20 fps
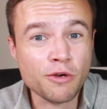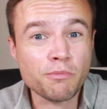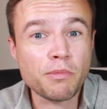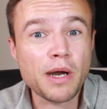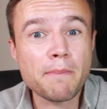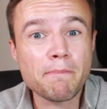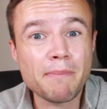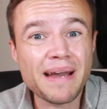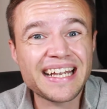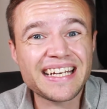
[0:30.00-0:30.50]
of my
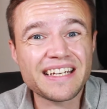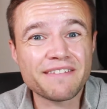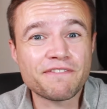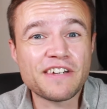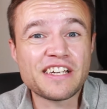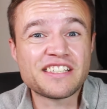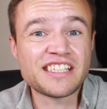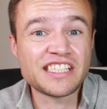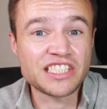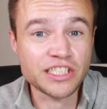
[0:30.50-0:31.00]
main
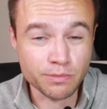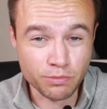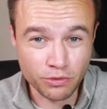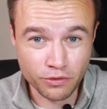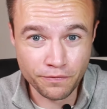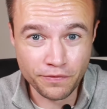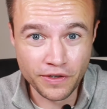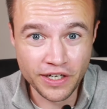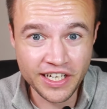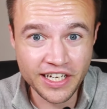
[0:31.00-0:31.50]
InvestEngine
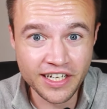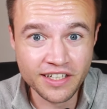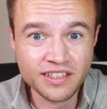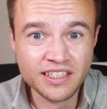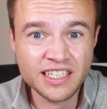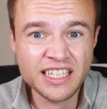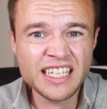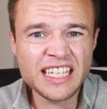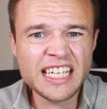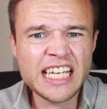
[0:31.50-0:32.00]
portfolio,
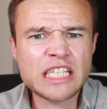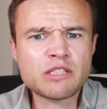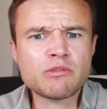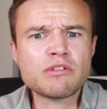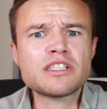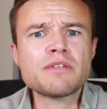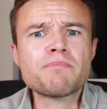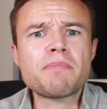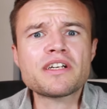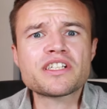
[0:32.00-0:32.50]
as well
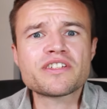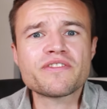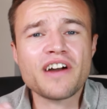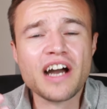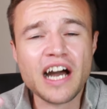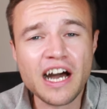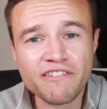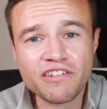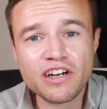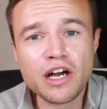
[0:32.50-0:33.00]
as a bunch of
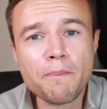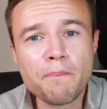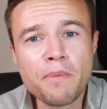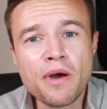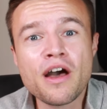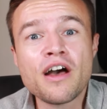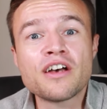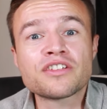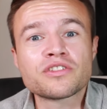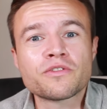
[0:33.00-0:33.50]
other
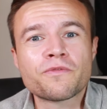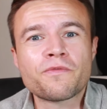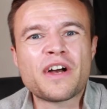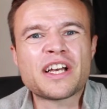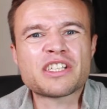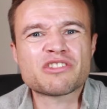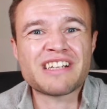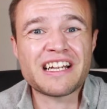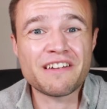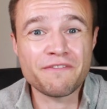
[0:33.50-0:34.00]
personal
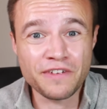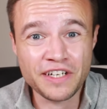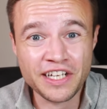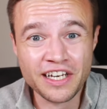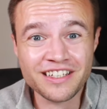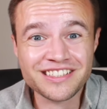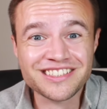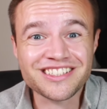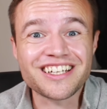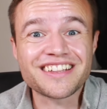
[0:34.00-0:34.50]
finance related
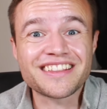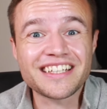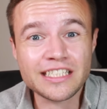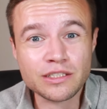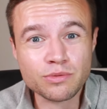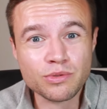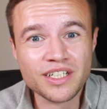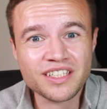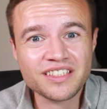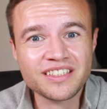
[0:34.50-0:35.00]
videos like
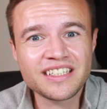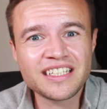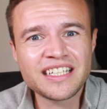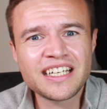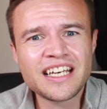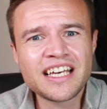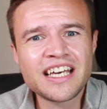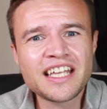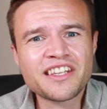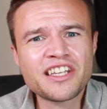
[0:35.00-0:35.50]
this one,
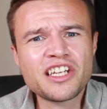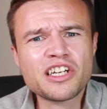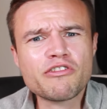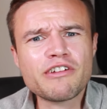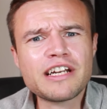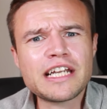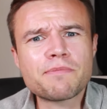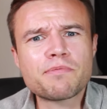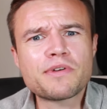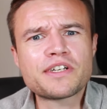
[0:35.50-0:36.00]
then I'd
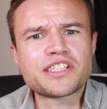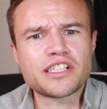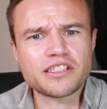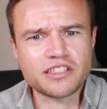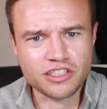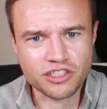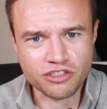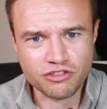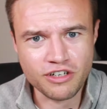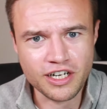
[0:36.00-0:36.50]
greatly appreciate a
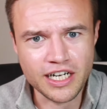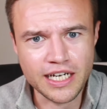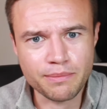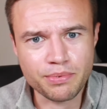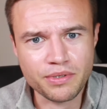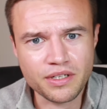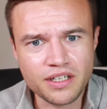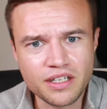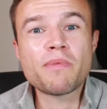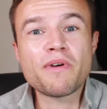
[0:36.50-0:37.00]
subscribe.
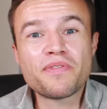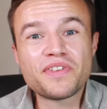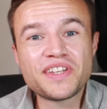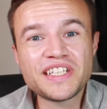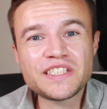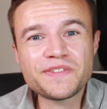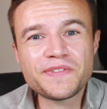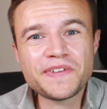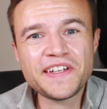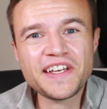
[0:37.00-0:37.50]
But for
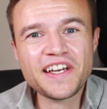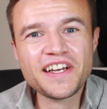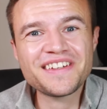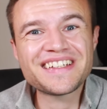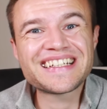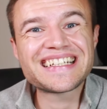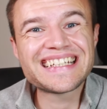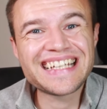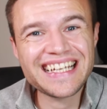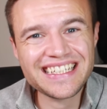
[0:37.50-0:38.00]
this video,
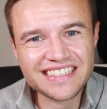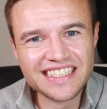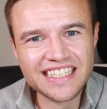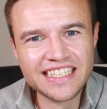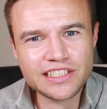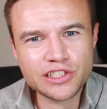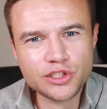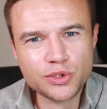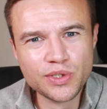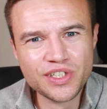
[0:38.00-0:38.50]
let's get
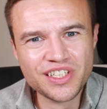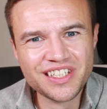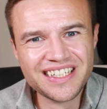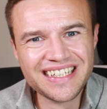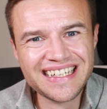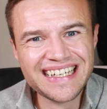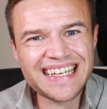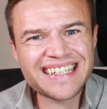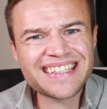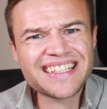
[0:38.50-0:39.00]
into it,
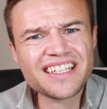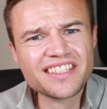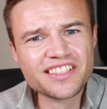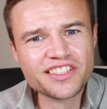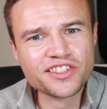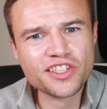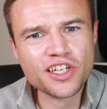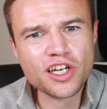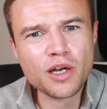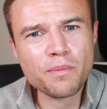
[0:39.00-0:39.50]
and let's
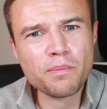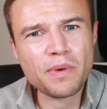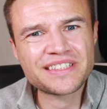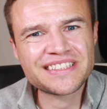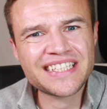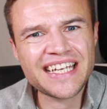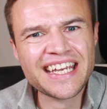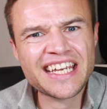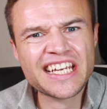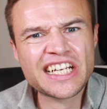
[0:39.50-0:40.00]
start by
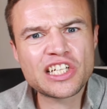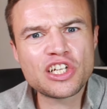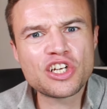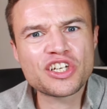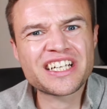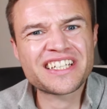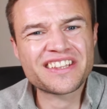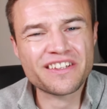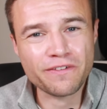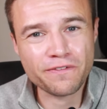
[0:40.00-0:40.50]
taking a
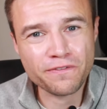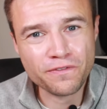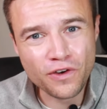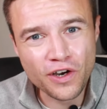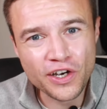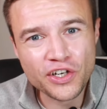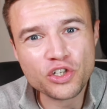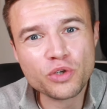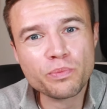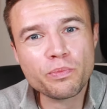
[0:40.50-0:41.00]
look at the
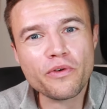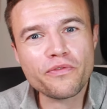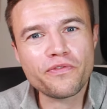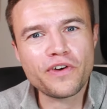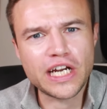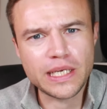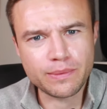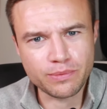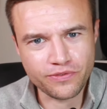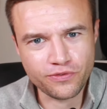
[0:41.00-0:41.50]
final
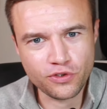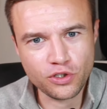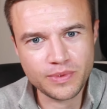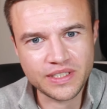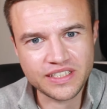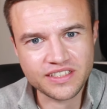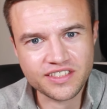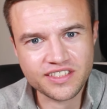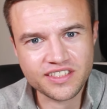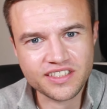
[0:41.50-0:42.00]
portfolio
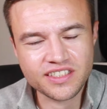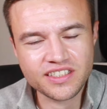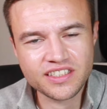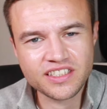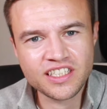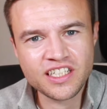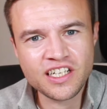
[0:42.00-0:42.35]
performance.